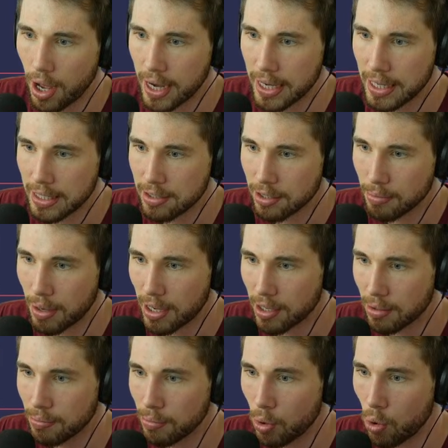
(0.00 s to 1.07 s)
need to make
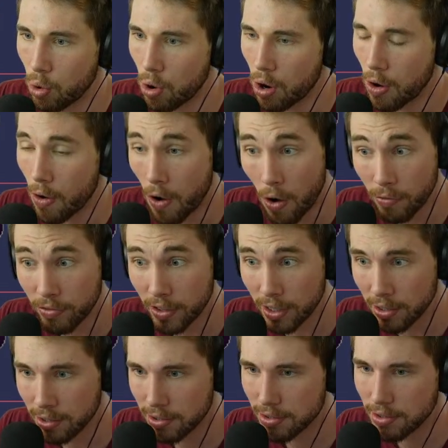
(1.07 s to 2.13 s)
it more
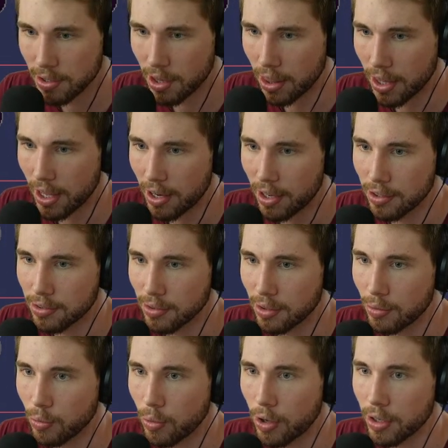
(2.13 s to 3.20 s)
obvious that that is
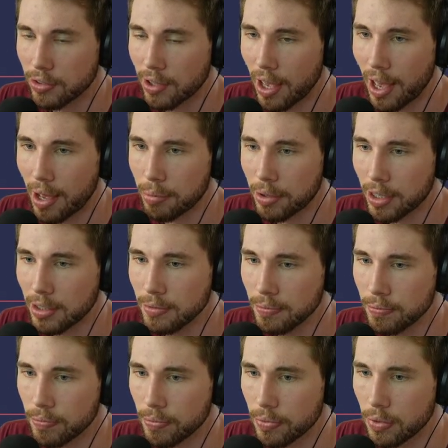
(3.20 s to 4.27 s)
what is happening.
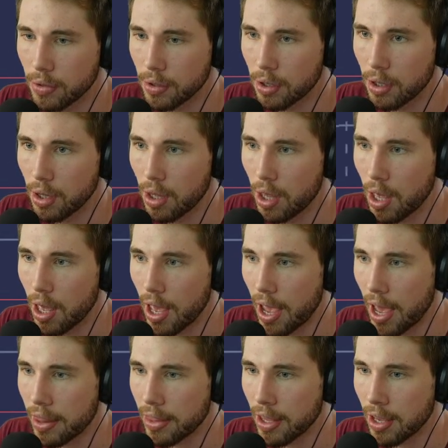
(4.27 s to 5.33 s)

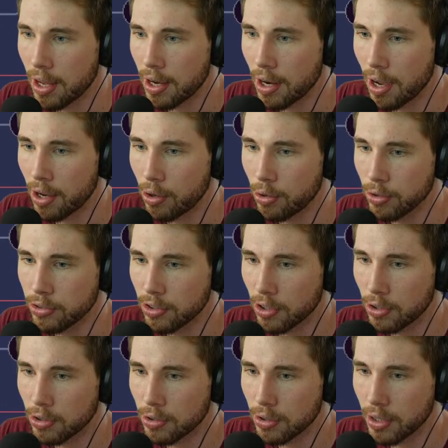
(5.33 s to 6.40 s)
And then I
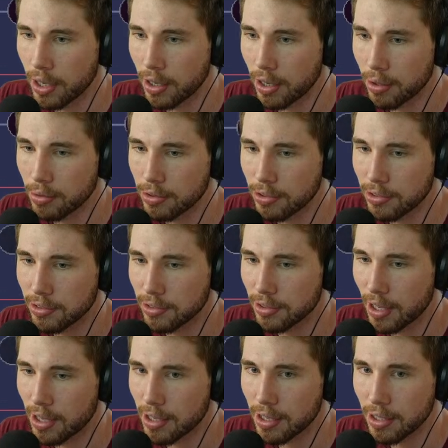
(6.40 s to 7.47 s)
also, like I was
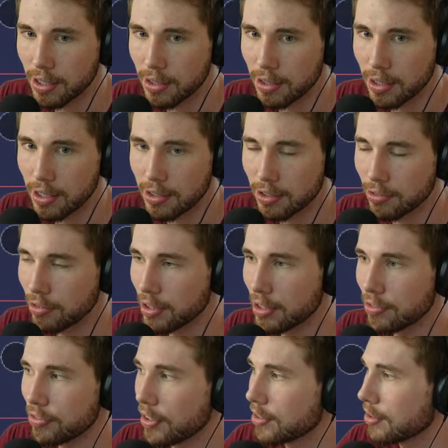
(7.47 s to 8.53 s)
saying, need to really
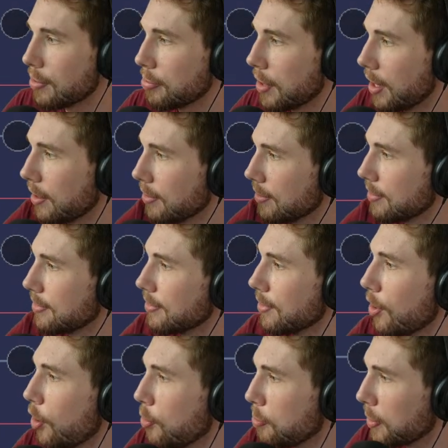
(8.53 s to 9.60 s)
fix up that
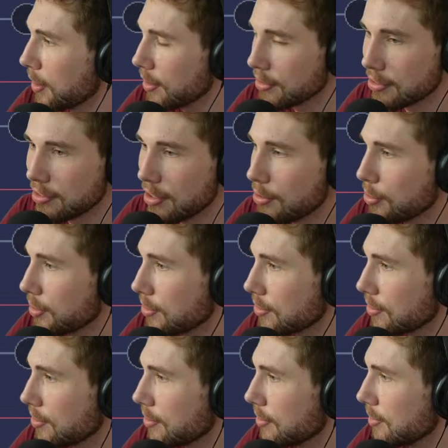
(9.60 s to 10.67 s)
opening
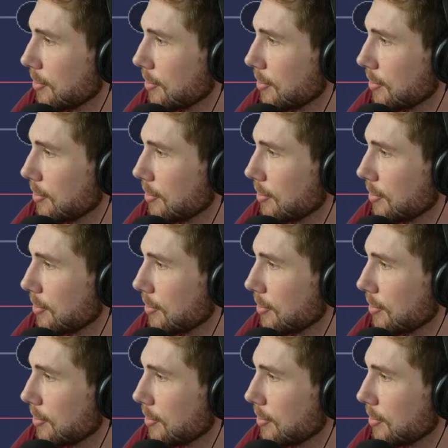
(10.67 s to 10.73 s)
sequence,